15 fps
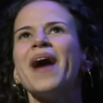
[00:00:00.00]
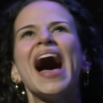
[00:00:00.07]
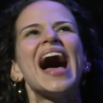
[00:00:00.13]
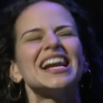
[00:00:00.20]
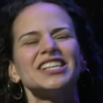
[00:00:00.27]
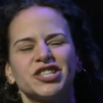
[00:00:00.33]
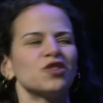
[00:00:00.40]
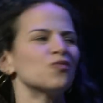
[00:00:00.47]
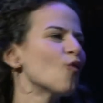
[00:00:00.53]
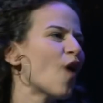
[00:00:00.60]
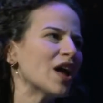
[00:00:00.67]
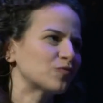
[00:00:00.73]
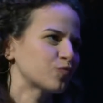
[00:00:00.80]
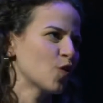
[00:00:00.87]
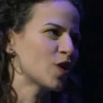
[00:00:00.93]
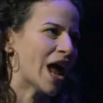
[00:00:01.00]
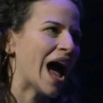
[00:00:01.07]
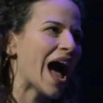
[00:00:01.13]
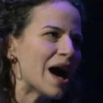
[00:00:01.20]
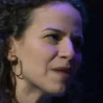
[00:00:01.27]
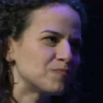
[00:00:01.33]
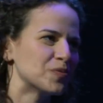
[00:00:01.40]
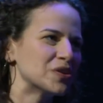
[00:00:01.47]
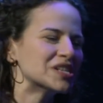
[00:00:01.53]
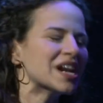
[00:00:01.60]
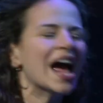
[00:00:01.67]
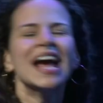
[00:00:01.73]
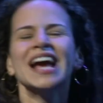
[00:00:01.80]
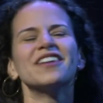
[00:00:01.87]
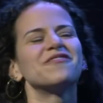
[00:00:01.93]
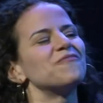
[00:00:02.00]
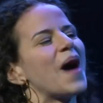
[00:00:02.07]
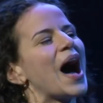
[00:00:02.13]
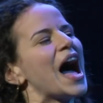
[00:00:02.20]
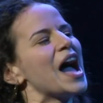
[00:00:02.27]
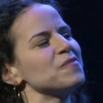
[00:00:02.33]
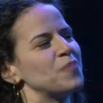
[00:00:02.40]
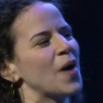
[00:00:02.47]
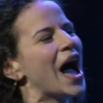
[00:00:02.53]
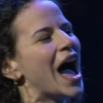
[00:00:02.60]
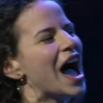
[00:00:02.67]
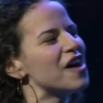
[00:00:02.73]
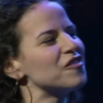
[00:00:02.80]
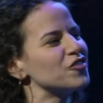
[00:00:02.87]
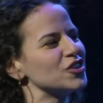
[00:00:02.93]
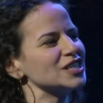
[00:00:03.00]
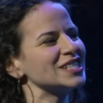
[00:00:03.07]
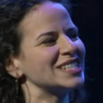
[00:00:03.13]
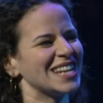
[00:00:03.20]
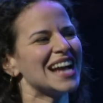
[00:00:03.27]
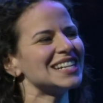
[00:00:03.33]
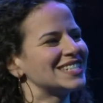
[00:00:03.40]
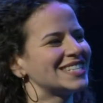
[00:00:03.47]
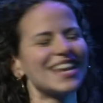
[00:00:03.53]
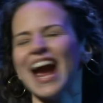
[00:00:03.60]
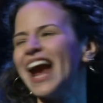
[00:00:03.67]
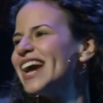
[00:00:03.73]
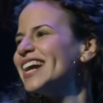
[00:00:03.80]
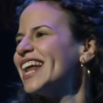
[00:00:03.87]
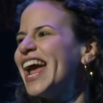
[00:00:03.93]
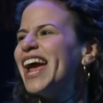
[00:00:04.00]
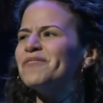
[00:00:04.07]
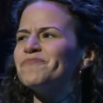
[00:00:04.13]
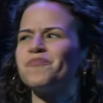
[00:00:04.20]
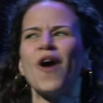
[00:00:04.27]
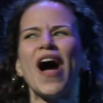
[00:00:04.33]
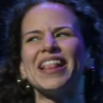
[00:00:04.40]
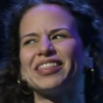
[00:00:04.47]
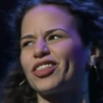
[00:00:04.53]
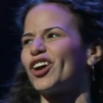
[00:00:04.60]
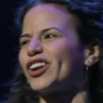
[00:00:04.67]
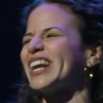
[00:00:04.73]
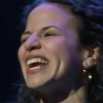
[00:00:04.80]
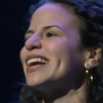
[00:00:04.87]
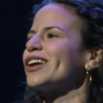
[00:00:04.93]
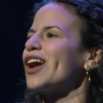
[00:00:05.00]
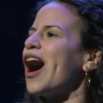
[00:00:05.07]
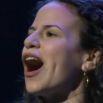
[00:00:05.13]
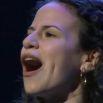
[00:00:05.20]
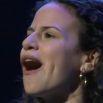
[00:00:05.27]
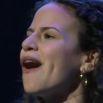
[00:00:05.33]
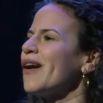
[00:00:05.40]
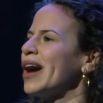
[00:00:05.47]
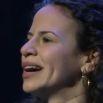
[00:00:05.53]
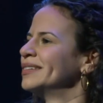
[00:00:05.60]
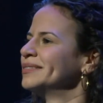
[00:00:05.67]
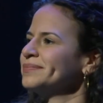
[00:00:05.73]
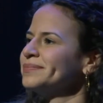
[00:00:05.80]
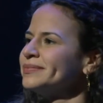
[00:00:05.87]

imagine what would happen if my parents had stayed in Puerto Rico.